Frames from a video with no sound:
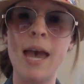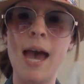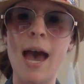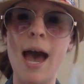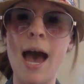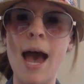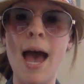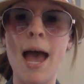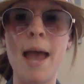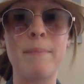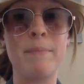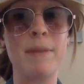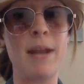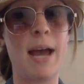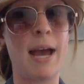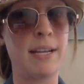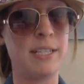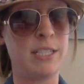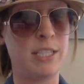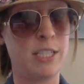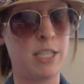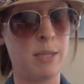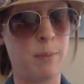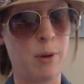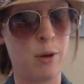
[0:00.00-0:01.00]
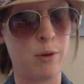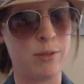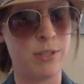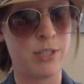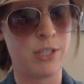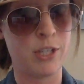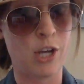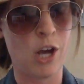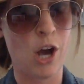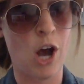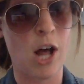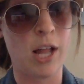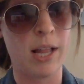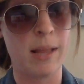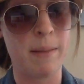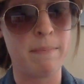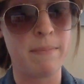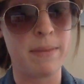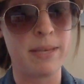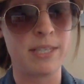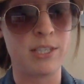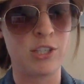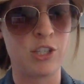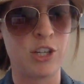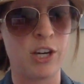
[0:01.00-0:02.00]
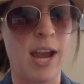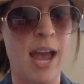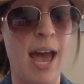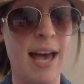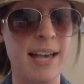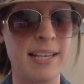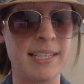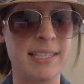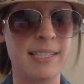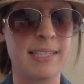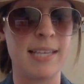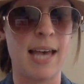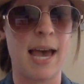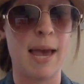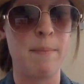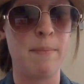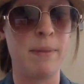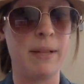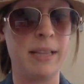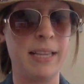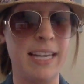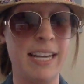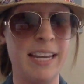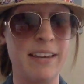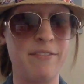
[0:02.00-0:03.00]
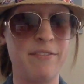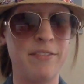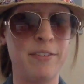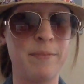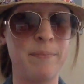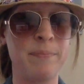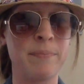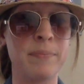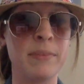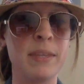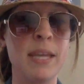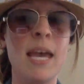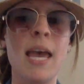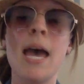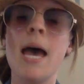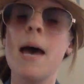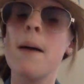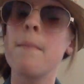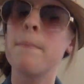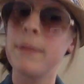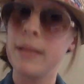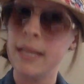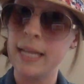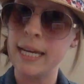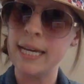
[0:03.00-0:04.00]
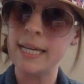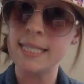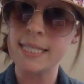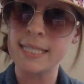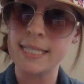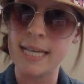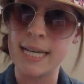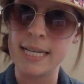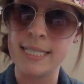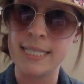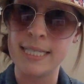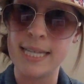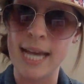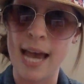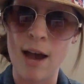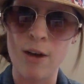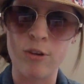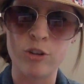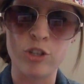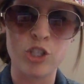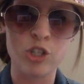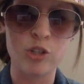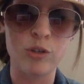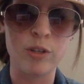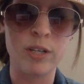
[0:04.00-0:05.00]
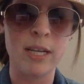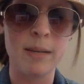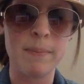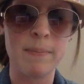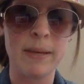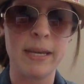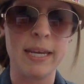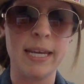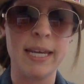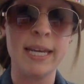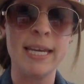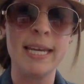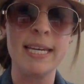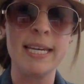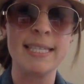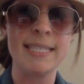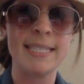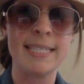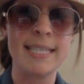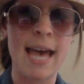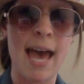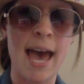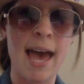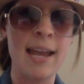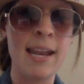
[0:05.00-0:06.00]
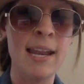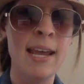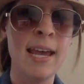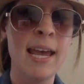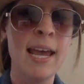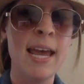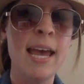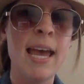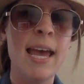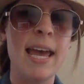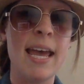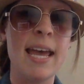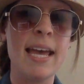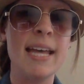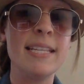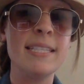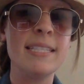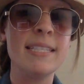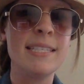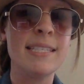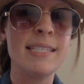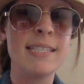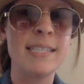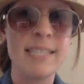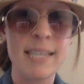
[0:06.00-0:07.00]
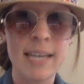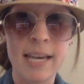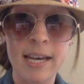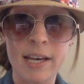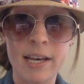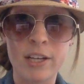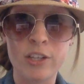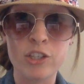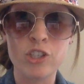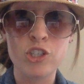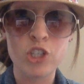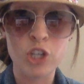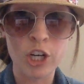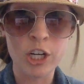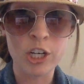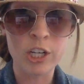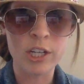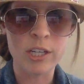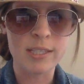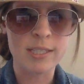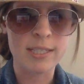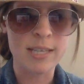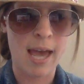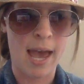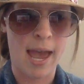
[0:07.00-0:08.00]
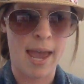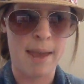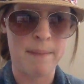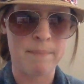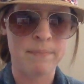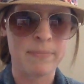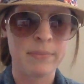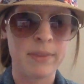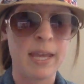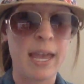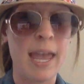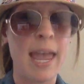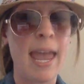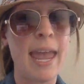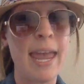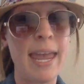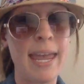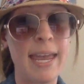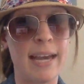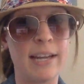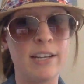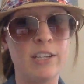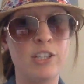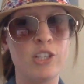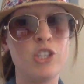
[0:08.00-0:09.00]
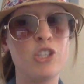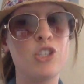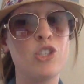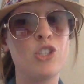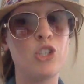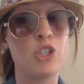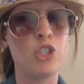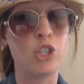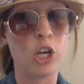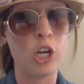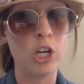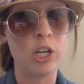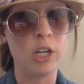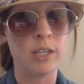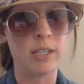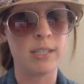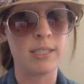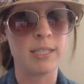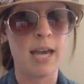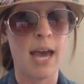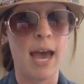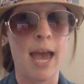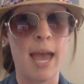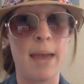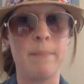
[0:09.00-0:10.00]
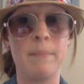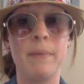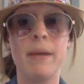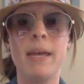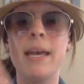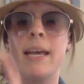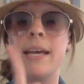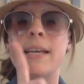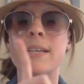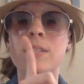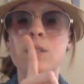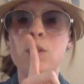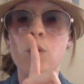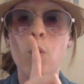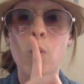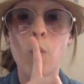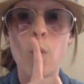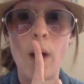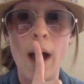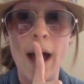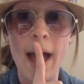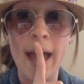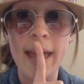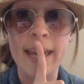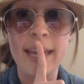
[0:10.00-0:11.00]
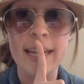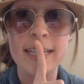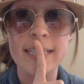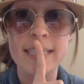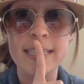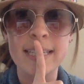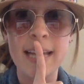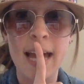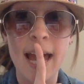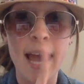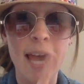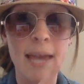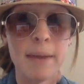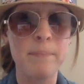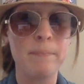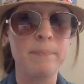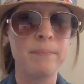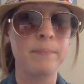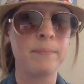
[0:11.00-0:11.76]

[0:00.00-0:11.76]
I'm not supposed to call him Mr. S, I believe. Please sit down, Junie B, he said. It's still journal time, and journal time is quiet time.